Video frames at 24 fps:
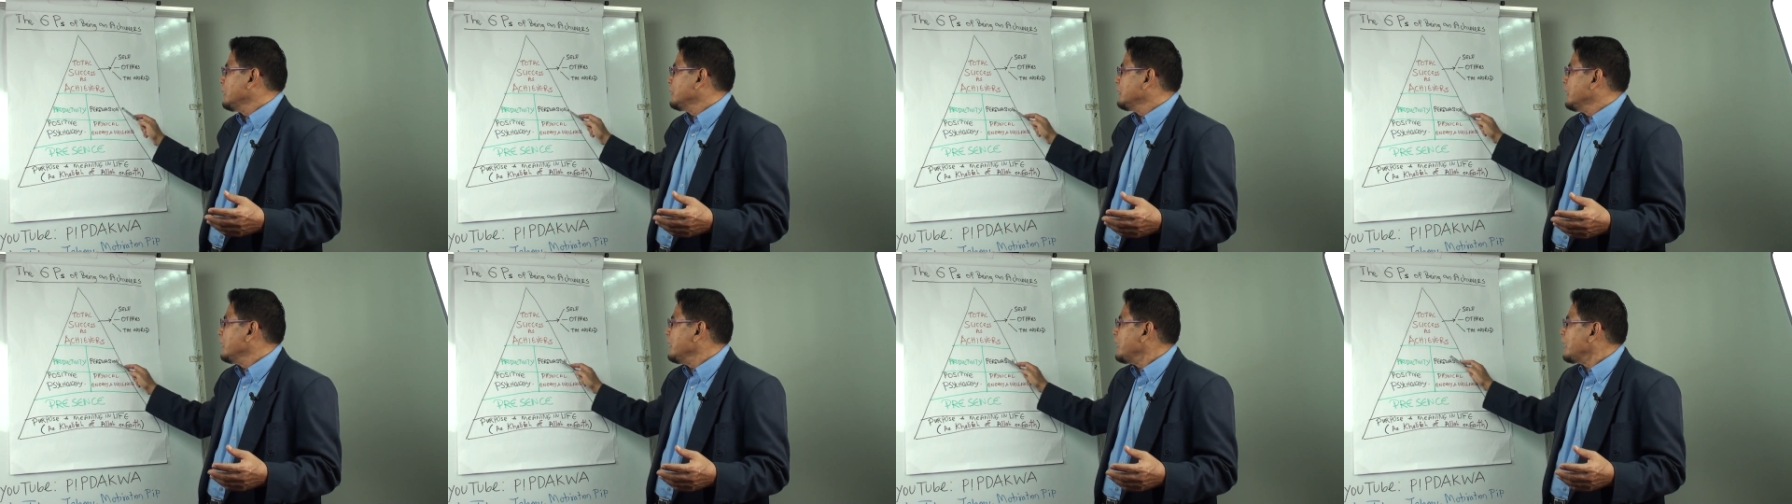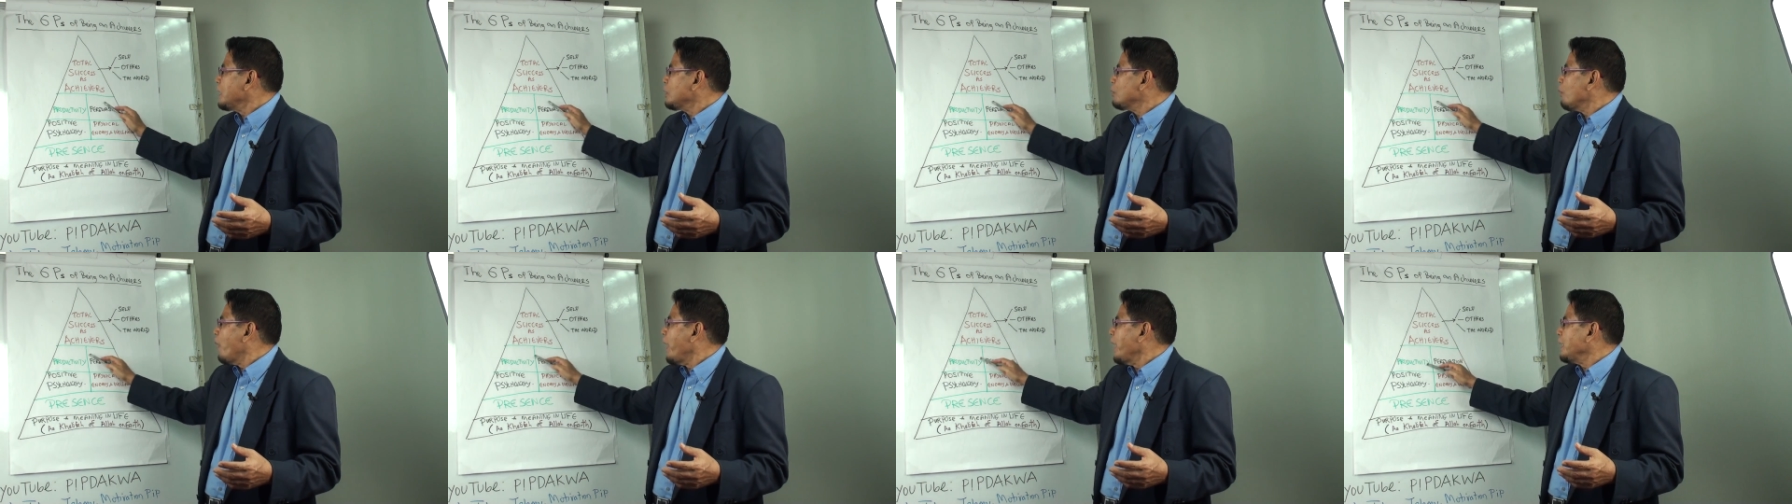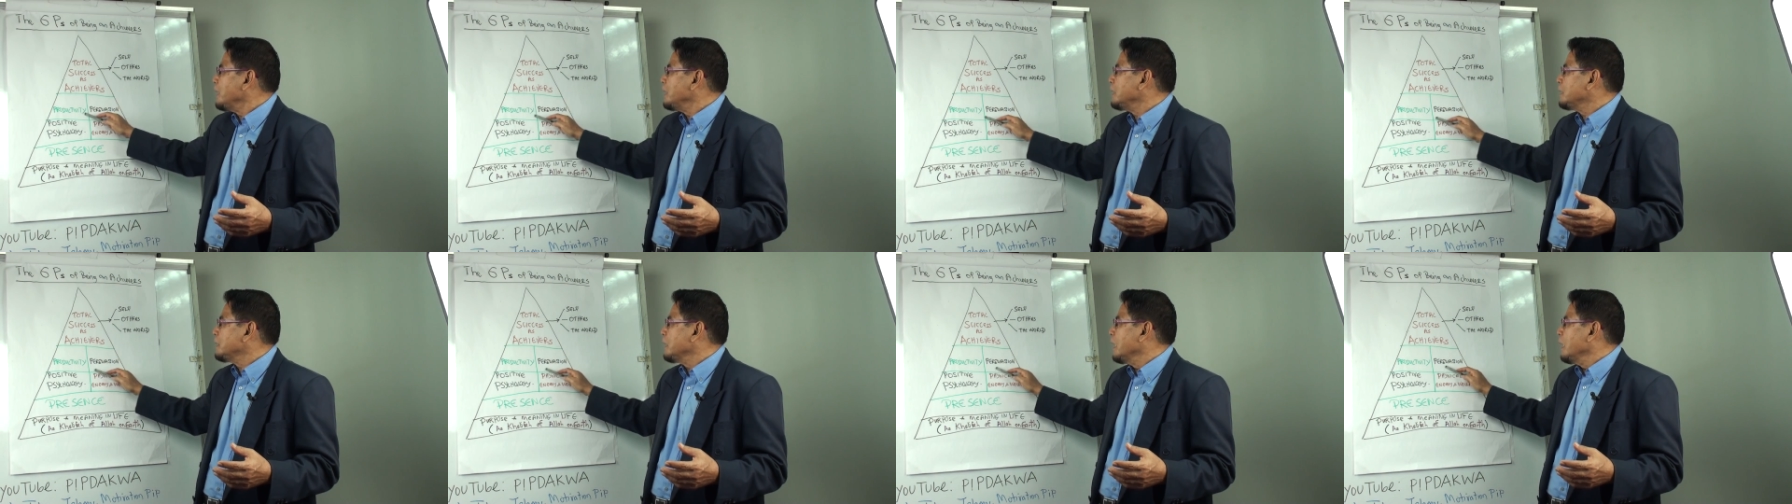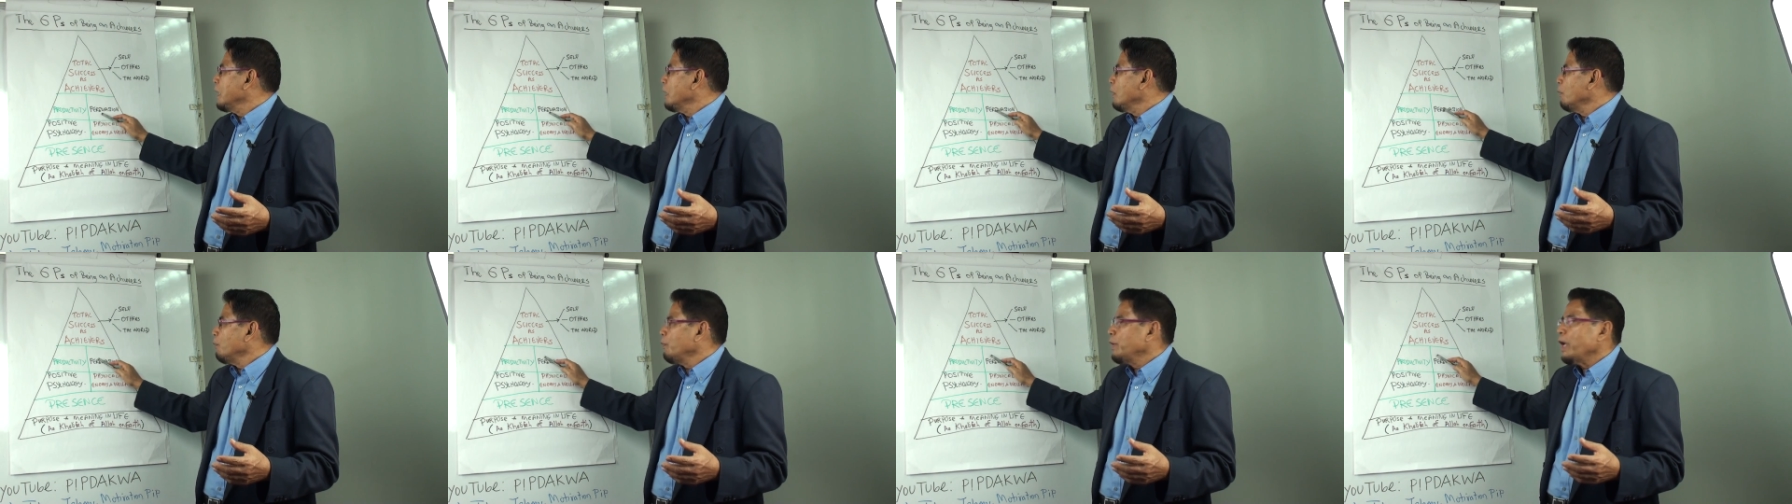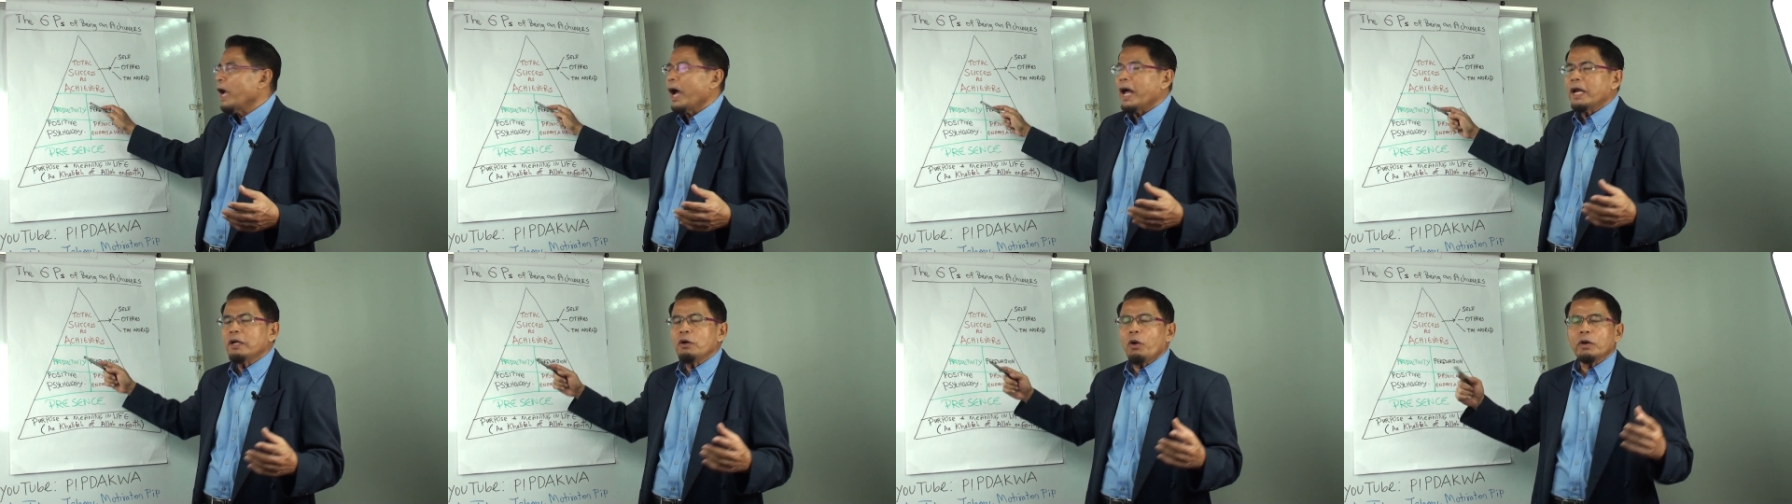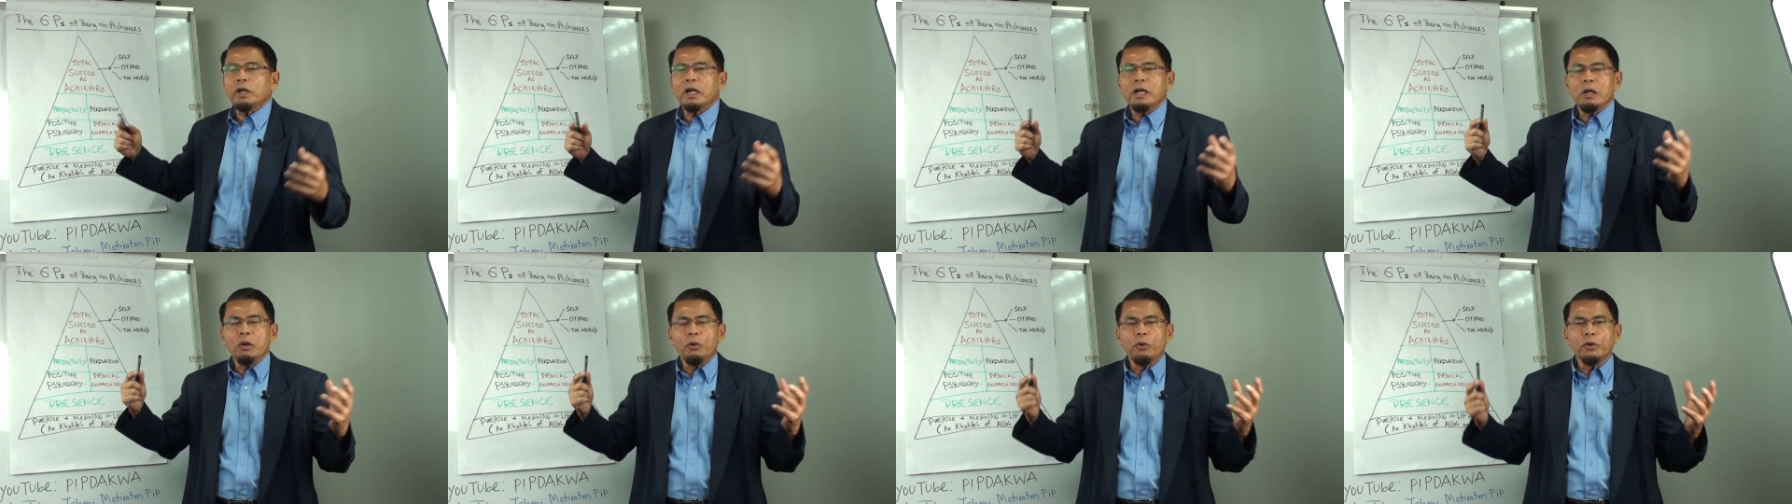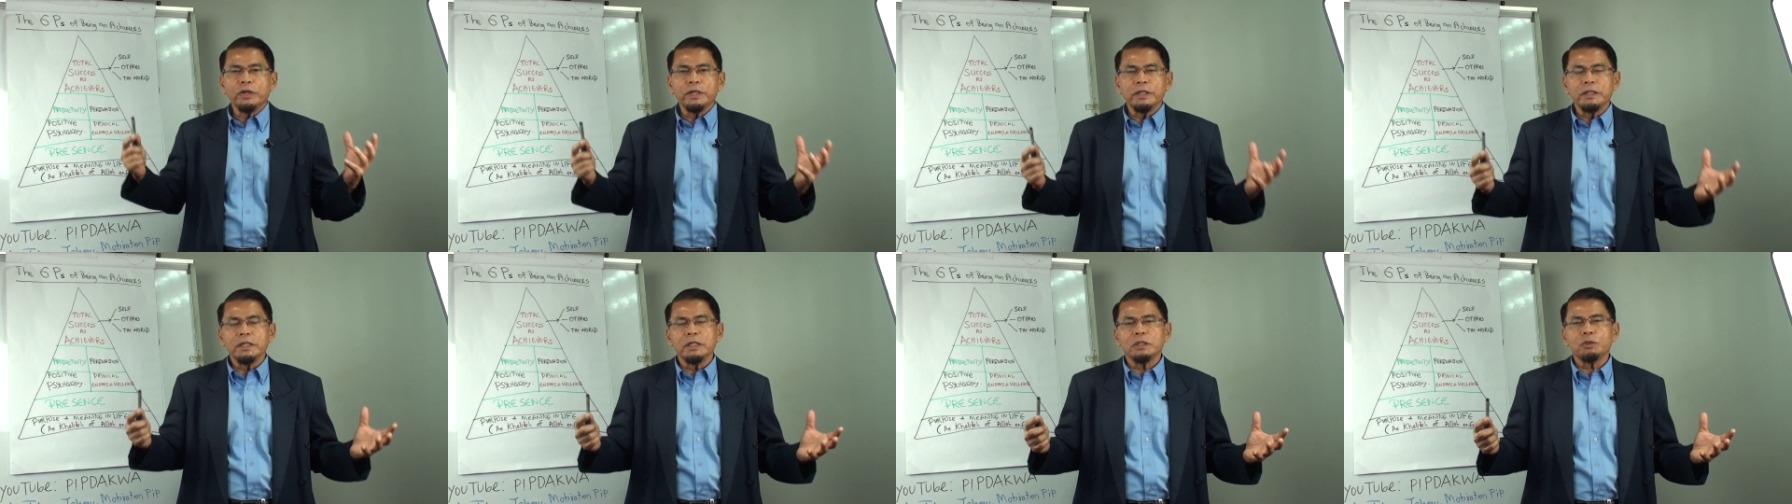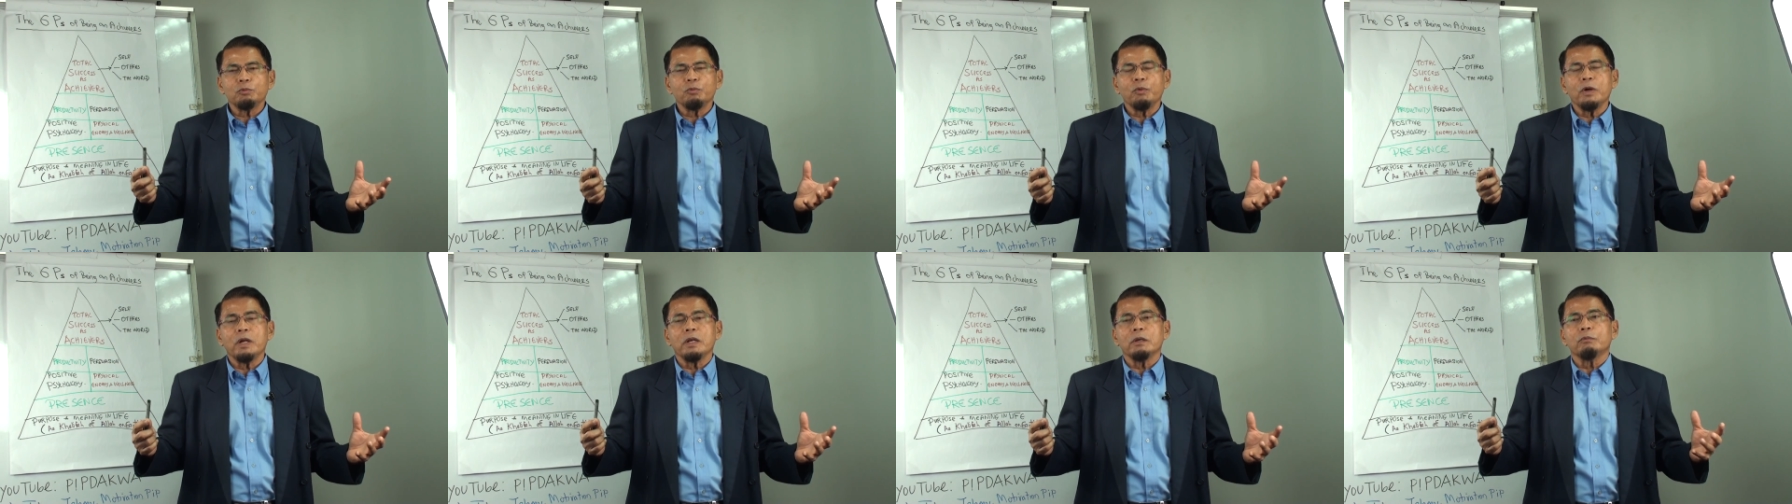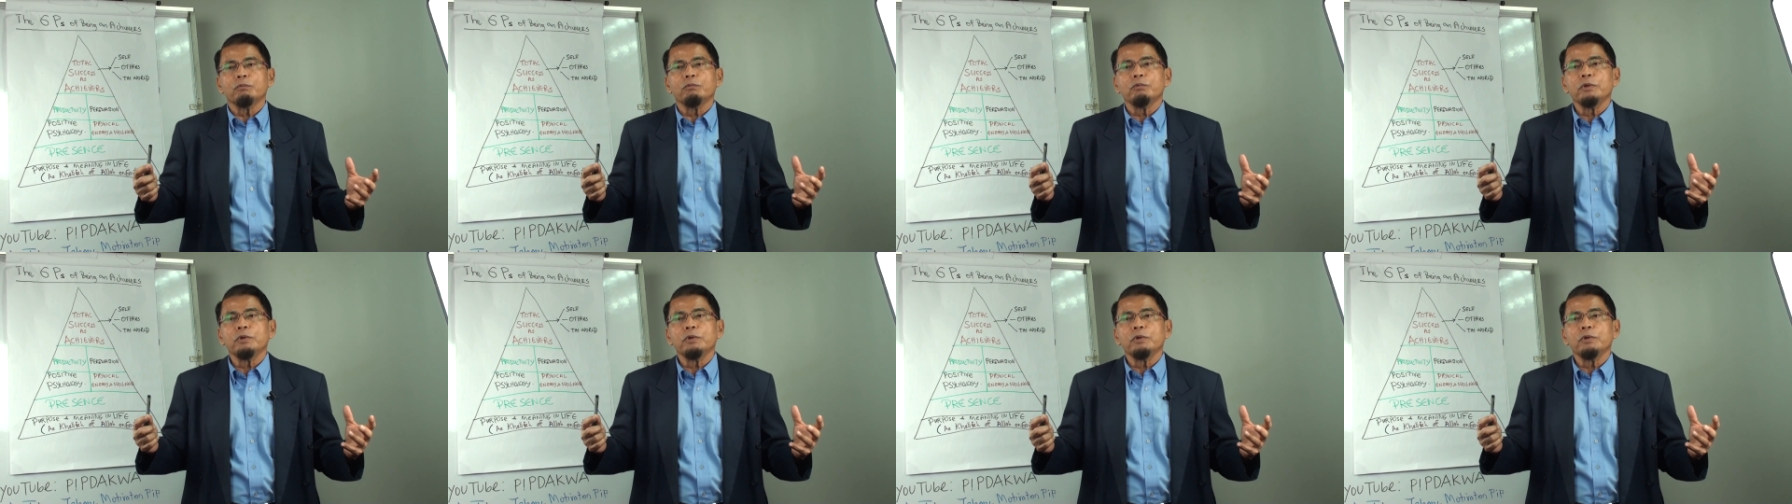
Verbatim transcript: The next one is we are not alone in this world.